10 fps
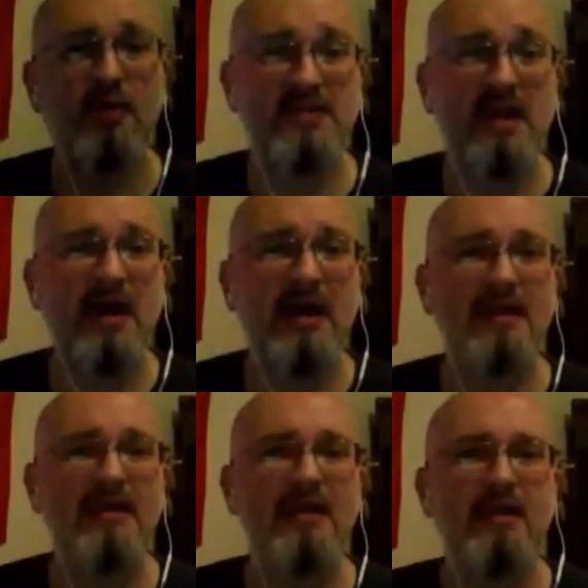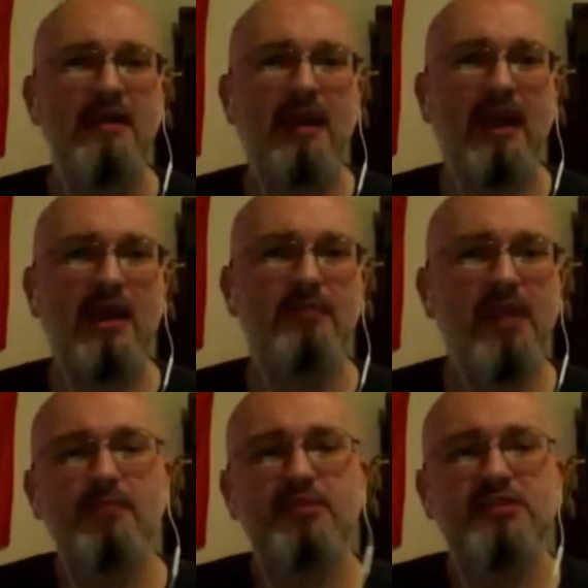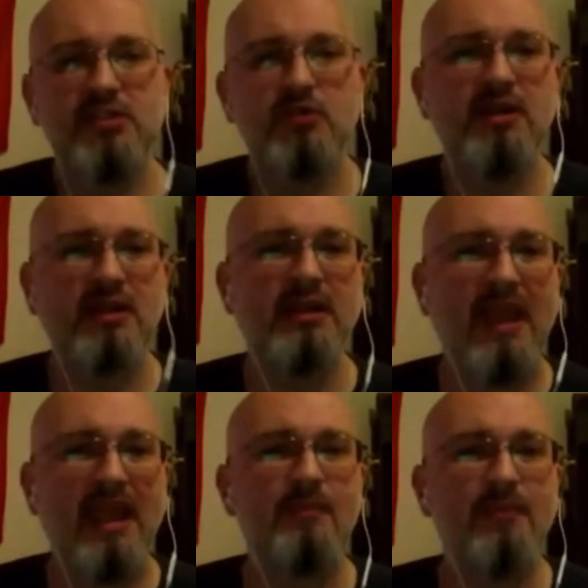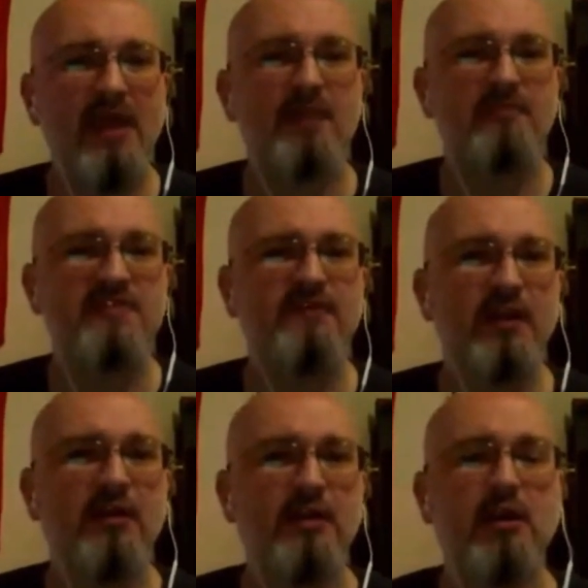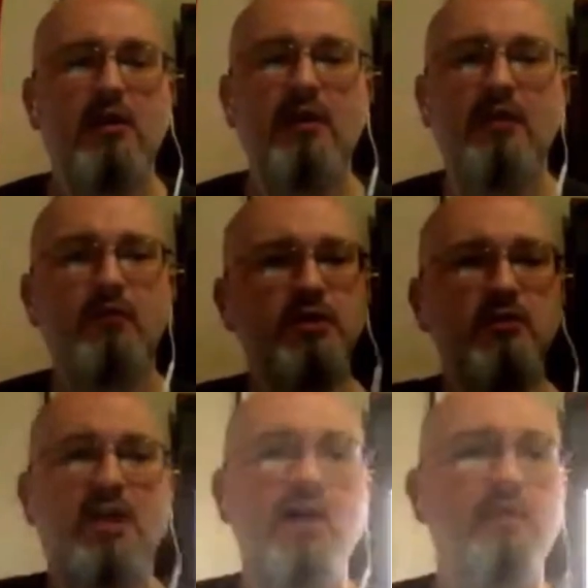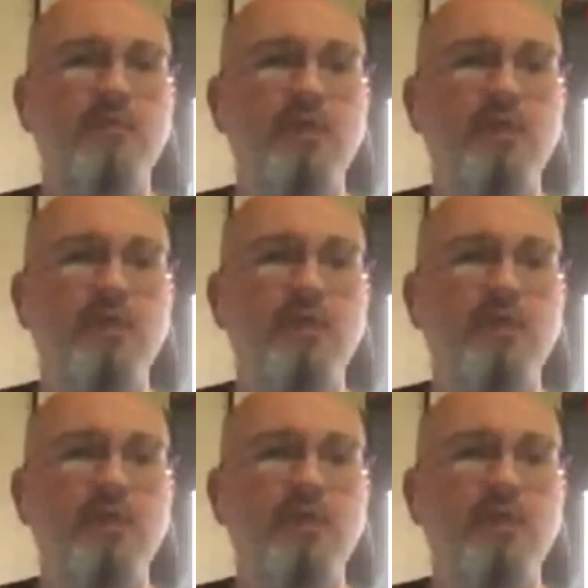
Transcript: Thai and be able to do it in a camp atmosphere, you know, like where you come